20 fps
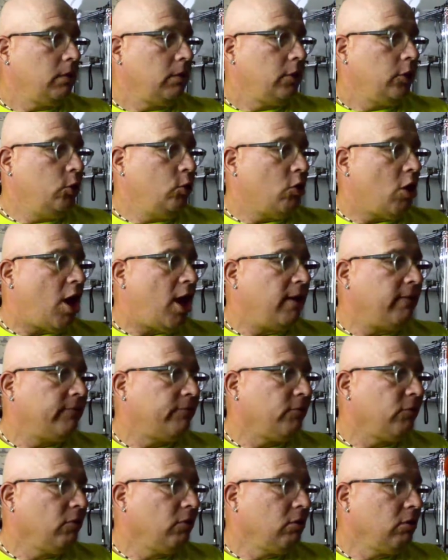You
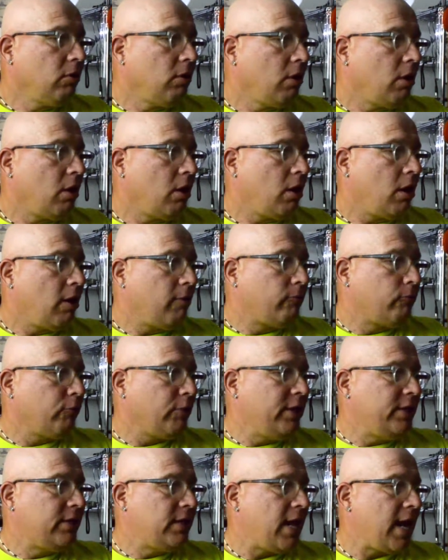offer a
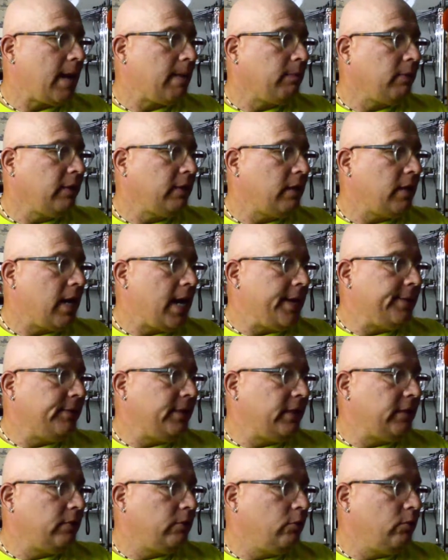free tablet and
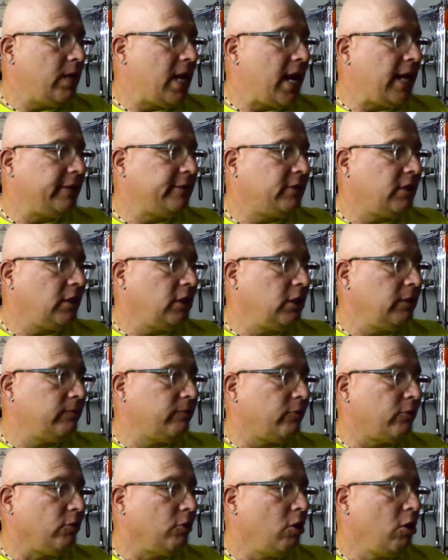then do not
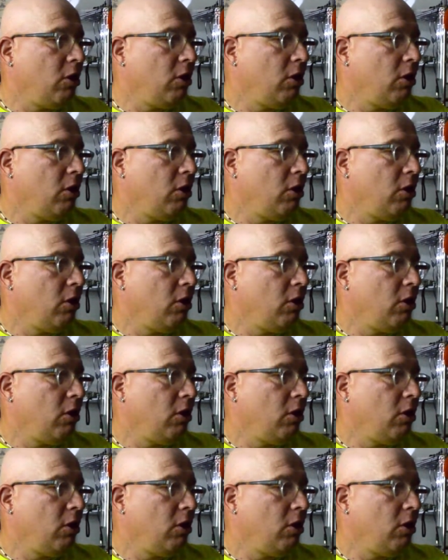deliver!